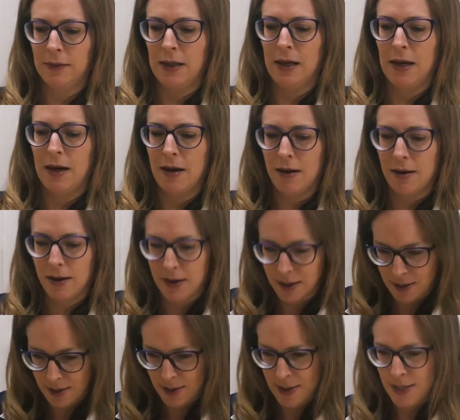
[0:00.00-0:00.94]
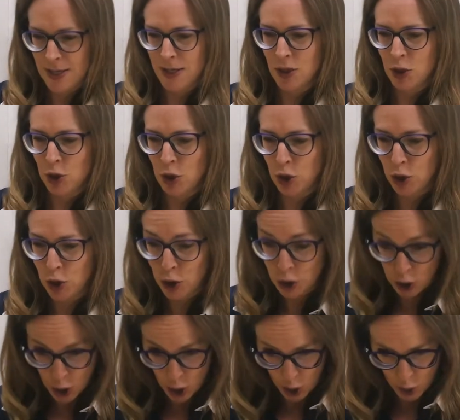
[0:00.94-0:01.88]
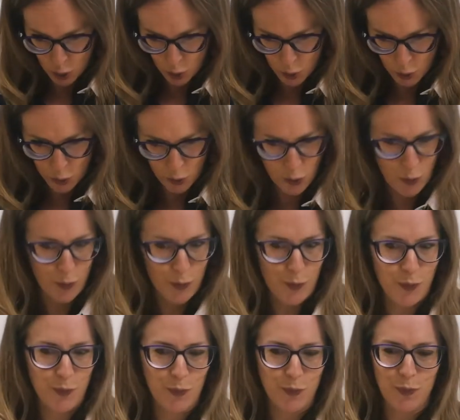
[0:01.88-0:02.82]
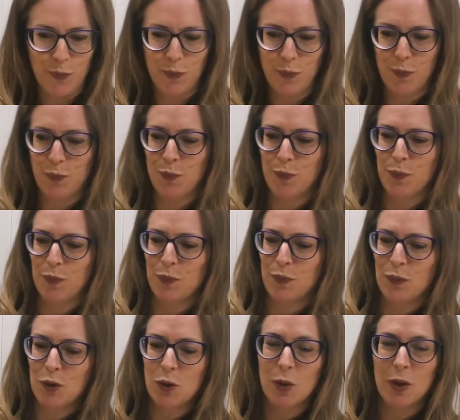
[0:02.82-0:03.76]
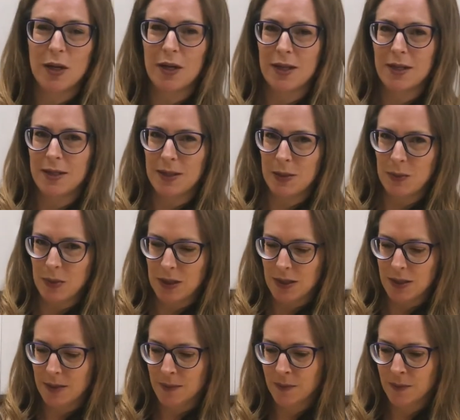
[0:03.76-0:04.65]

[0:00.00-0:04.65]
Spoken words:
like so. It's quite nice, this bit.